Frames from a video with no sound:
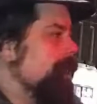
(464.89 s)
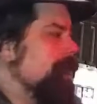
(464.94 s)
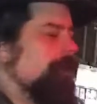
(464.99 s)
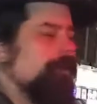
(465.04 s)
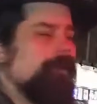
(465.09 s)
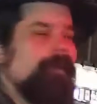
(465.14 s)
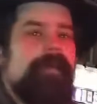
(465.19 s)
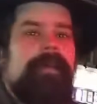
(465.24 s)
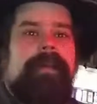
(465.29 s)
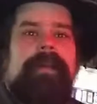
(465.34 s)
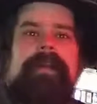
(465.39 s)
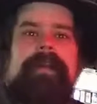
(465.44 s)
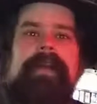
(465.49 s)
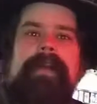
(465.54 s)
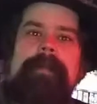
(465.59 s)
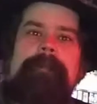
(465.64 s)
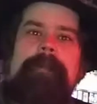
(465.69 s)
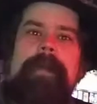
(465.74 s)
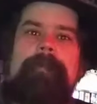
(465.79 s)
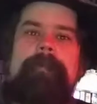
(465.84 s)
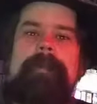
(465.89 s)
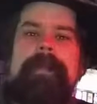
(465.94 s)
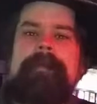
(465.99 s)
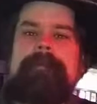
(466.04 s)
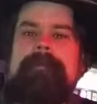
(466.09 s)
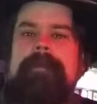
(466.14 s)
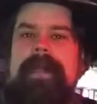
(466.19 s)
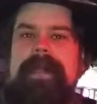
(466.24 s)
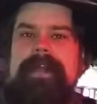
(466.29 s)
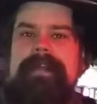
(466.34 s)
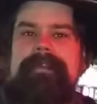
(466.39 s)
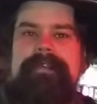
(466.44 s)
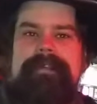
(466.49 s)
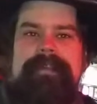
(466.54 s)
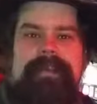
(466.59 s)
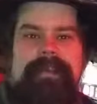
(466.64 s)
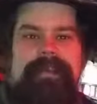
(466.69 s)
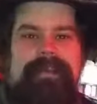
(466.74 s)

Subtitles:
out in a public place.